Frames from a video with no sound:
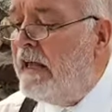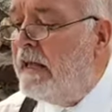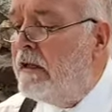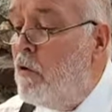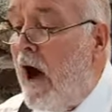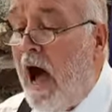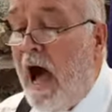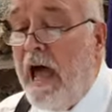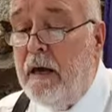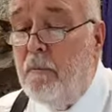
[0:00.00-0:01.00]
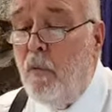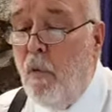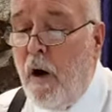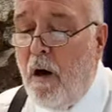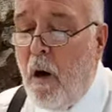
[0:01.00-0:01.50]
in whom I
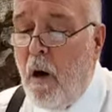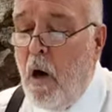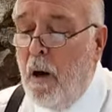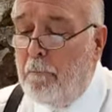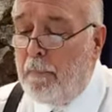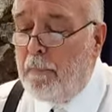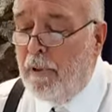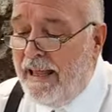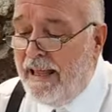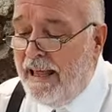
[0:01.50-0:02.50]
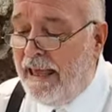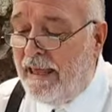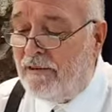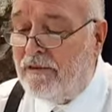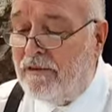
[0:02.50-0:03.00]
am well
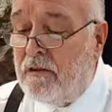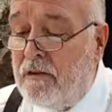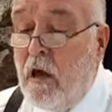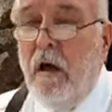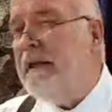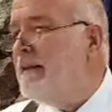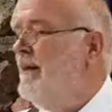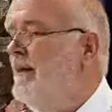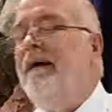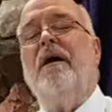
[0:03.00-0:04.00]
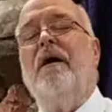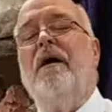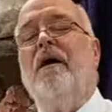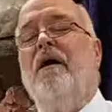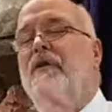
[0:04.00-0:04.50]
pleased. But
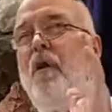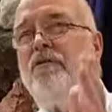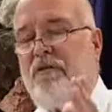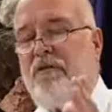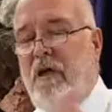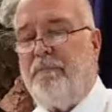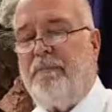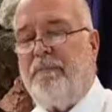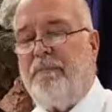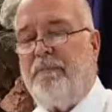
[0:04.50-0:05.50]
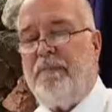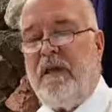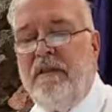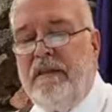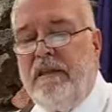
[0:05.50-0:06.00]
don't stop there.
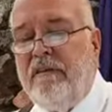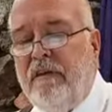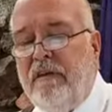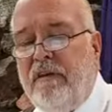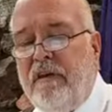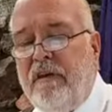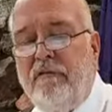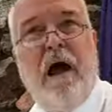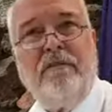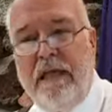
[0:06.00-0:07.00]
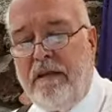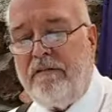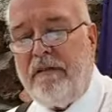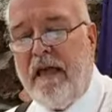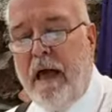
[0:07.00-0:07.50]
This is Christ's
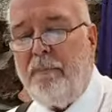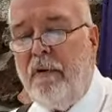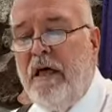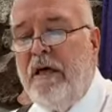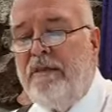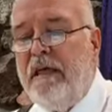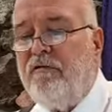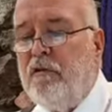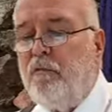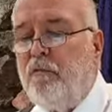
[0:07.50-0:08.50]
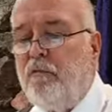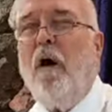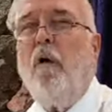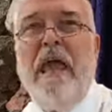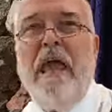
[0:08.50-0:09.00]
example. This is what
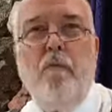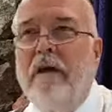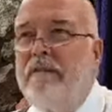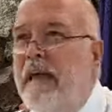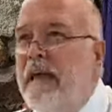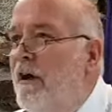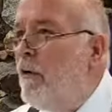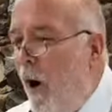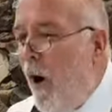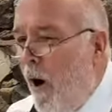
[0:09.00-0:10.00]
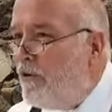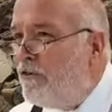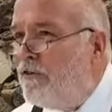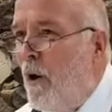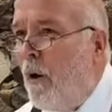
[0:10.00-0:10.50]
we want to hear
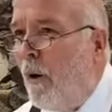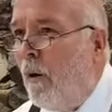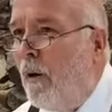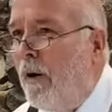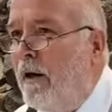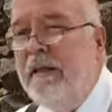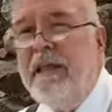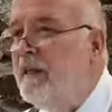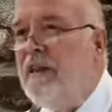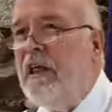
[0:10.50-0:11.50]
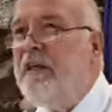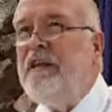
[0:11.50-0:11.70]
also. Didn't